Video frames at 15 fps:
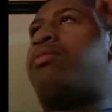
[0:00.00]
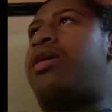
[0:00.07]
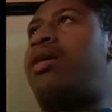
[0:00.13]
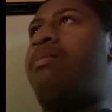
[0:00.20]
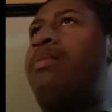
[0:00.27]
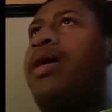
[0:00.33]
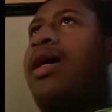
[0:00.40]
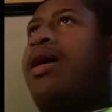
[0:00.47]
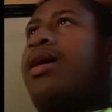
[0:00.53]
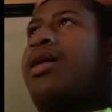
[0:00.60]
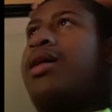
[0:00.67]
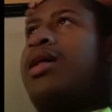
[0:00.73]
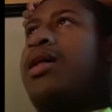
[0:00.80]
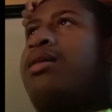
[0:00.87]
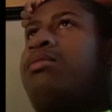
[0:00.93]

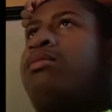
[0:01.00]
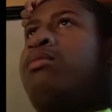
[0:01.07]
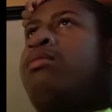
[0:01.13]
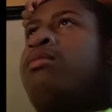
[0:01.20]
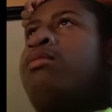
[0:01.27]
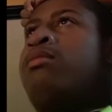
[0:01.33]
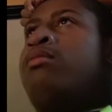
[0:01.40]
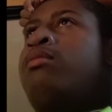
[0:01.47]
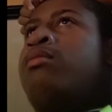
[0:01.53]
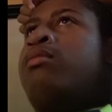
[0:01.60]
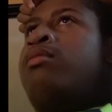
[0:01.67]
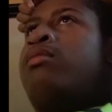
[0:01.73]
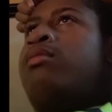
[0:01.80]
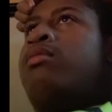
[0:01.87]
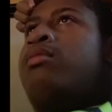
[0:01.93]
America.
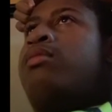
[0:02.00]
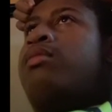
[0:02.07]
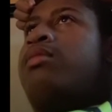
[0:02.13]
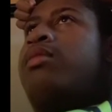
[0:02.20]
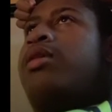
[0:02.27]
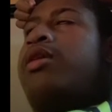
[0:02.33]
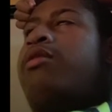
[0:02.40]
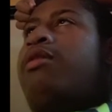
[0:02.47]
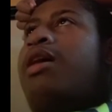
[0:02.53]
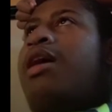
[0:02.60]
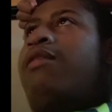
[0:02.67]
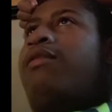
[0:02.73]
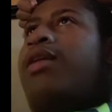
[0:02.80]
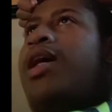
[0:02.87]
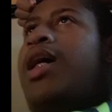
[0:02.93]
You have
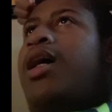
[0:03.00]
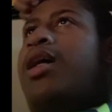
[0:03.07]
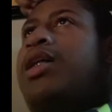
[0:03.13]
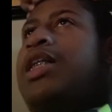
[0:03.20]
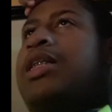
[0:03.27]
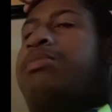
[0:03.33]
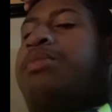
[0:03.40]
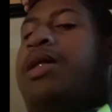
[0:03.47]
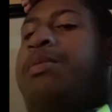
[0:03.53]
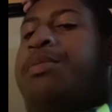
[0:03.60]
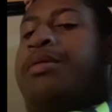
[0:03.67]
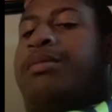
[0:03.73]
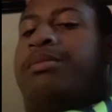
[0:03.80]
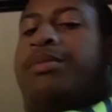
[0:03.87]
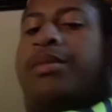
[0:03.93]
all these people.
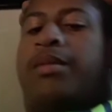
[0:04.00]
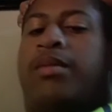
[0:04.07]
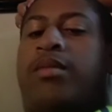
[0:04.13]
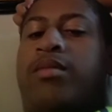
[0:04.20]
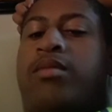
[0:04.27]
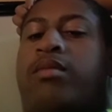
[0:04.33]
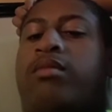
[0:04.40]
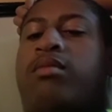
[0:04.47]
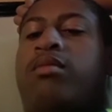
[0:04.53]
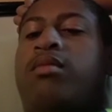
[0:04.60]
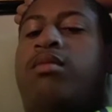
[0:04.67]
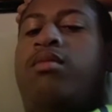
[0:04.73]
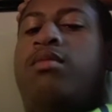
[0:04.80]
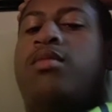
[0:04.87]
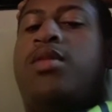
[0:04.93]

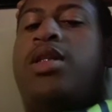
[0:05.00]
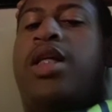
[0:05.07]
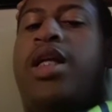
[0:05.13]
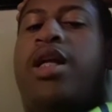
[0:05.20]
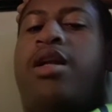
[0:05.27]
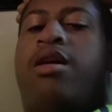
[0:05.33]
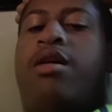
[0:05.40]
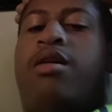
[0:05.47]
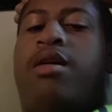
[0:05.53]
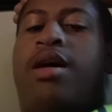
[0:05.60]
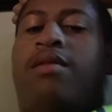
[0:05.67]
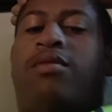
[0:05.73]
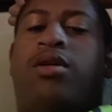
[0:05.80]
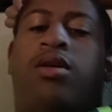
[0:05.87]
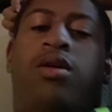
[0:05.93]
And then, you know, you have the
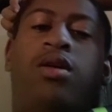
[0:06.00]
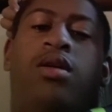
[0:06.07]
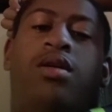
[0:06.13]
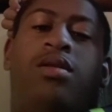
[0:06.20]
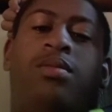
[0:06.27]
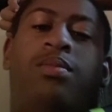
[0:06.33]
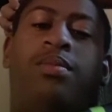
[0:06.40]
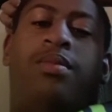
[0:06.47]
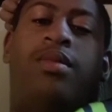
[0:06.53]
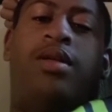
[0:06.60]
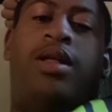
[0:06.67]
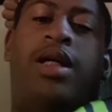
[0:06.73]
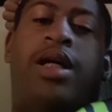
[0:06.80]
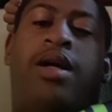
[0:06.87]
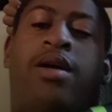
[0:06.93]
whole
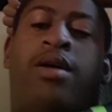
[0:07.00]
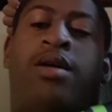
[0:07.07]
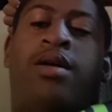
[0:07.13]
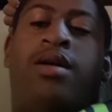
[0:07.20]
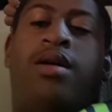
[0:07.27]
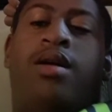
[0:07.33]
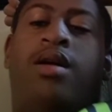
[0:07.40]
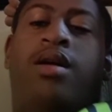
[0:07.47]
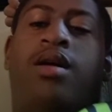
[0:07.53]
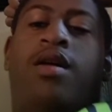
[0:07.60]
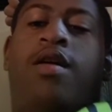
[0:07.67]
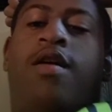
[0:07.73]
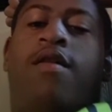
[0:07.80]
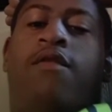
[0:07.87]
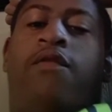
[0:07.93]
thing,
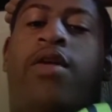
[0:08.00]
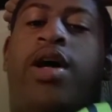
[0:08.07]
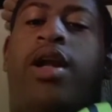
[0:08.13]
fighting